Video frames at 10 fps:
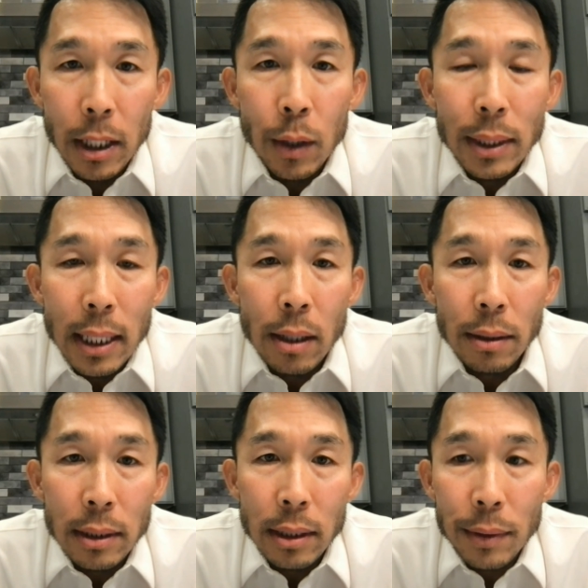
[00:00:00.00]
You know what they
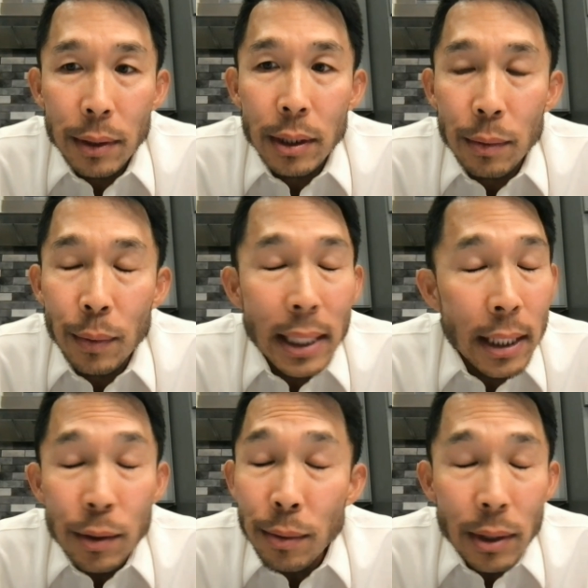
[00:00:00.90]
don't what
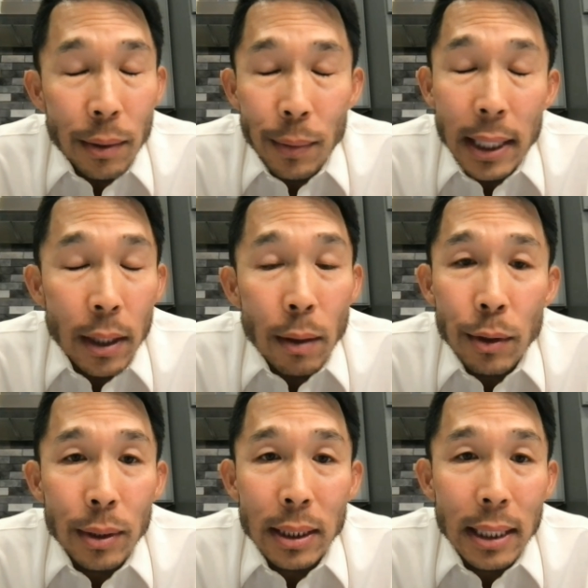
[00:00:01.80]
they do what they
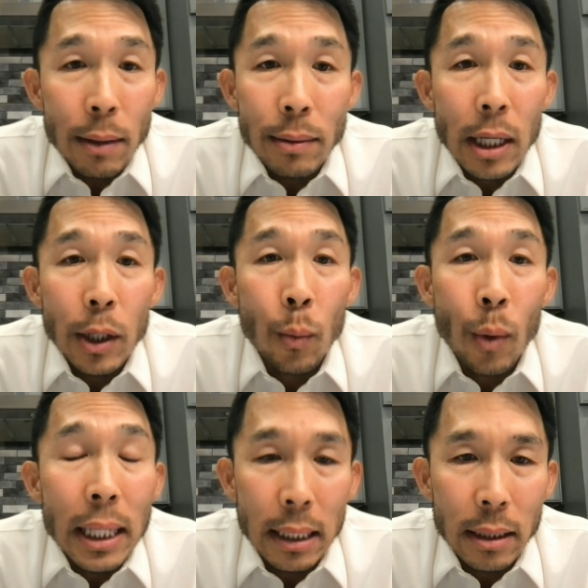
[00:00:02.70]
don't do is they don't tell you
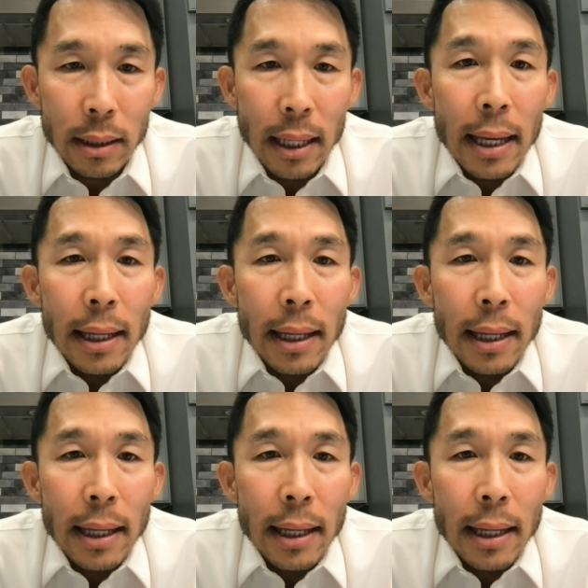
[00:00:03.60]
what it is.